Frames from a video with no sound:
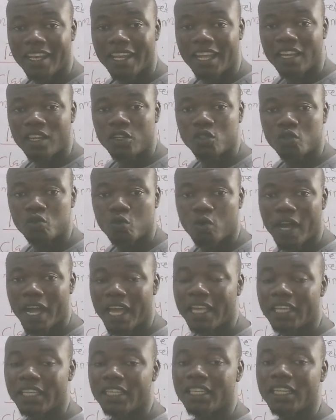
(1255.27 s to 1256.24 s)
and that is
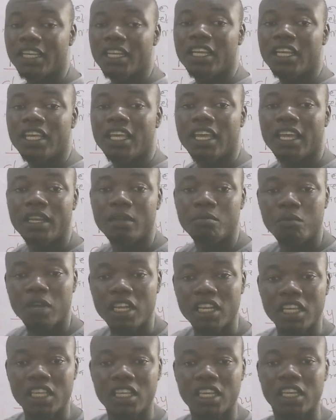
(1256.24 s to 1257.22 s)
why in
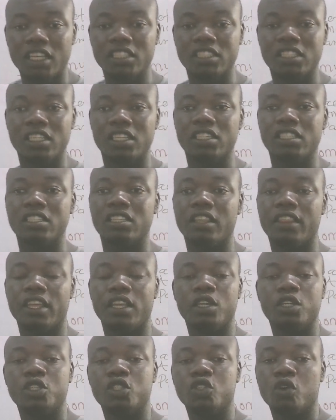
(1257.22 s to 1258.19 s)
many cases the
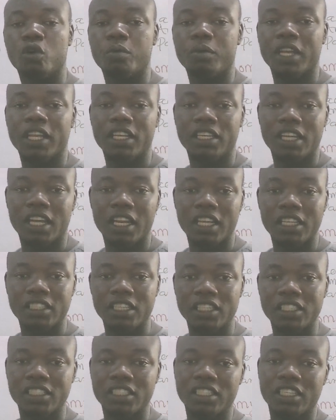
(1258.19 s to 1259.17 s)
issue of
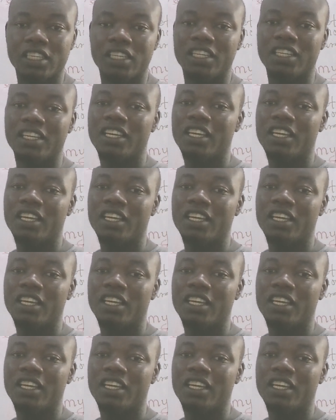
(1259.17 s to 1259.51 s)
intelligence